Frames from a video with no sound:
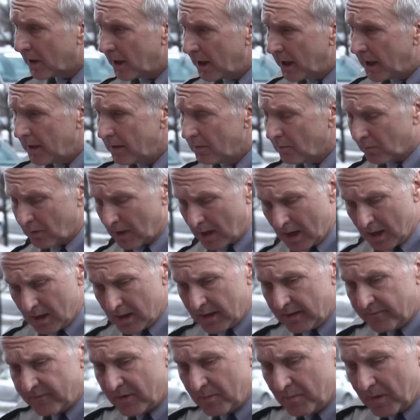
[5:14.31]
John invites me
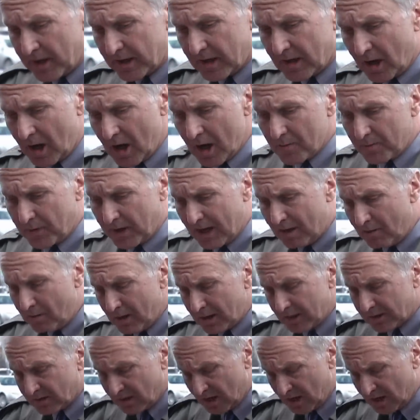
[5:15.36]
to his tournament over the weekend.